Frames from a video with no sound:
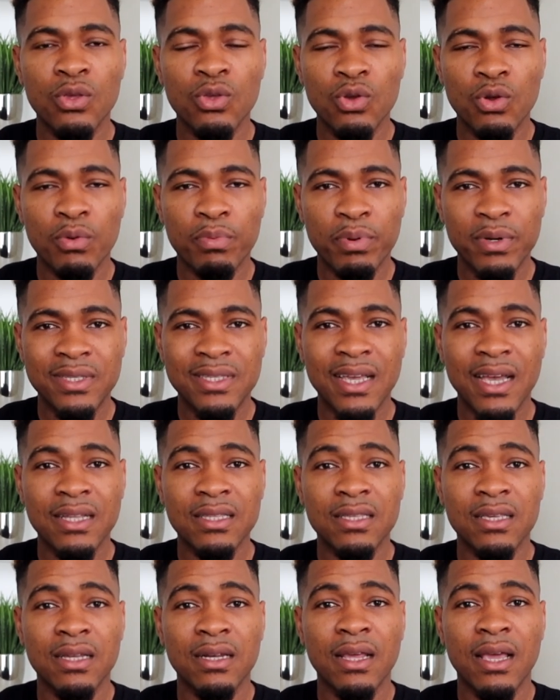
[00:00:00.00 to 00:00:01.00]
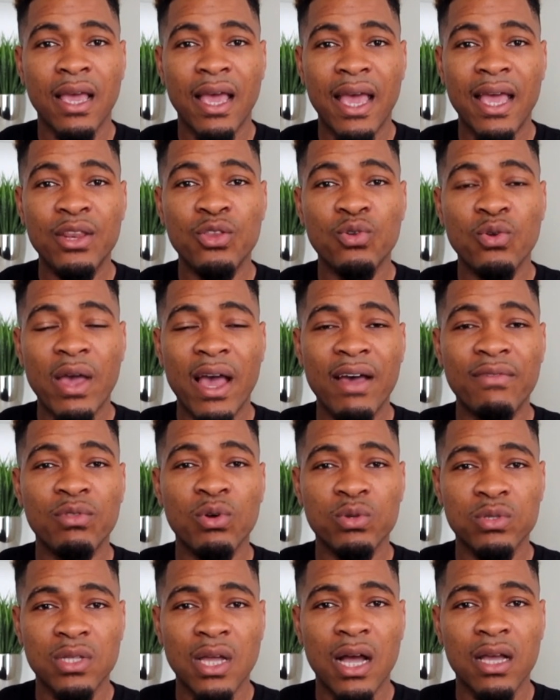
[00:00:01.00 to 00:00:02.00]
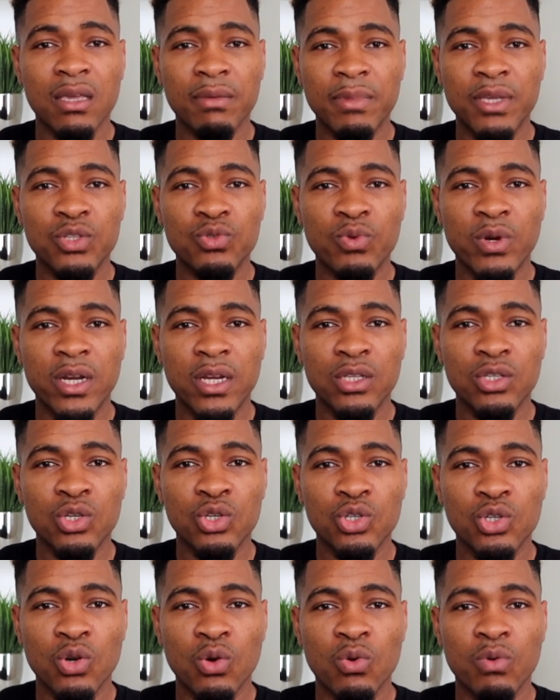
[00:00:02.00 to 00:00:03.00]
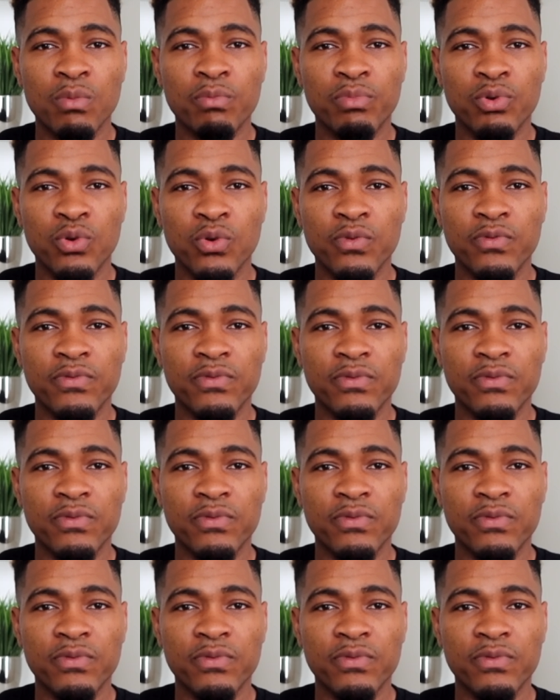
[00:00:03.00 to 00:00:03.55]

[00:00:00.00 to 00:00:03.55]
you're protected and you have those documents ready to show proof.